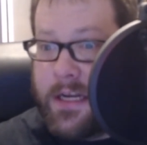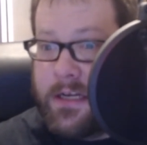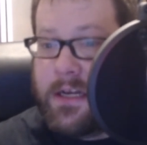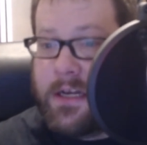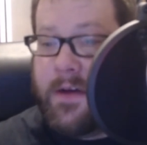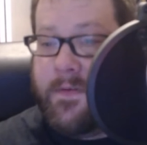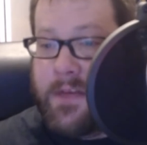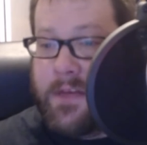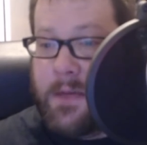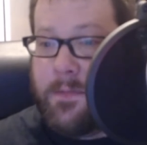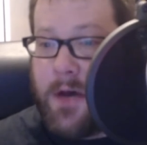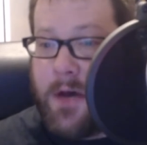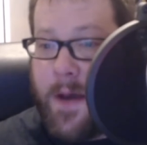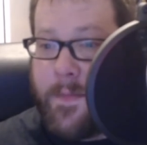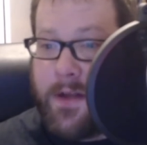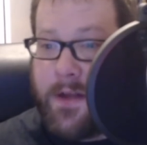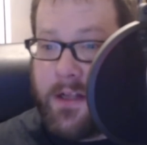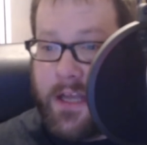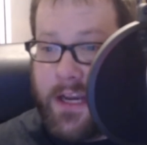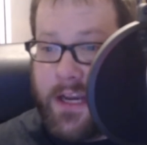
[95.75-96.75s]
of the
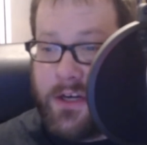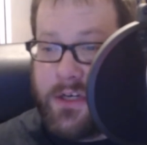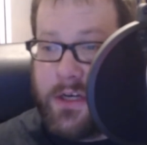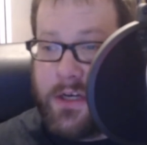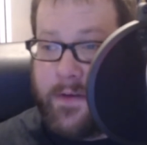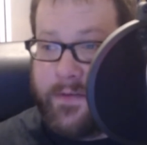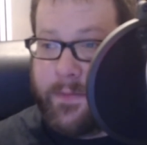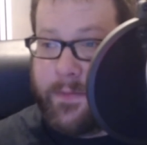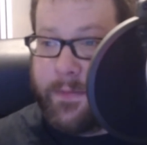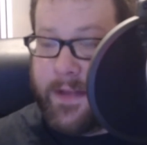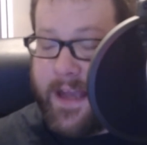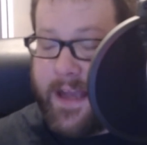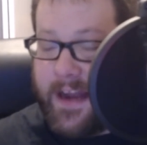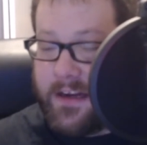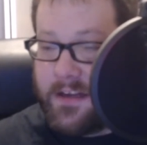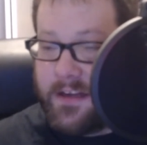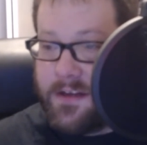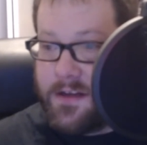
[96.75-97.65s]
population of the planet.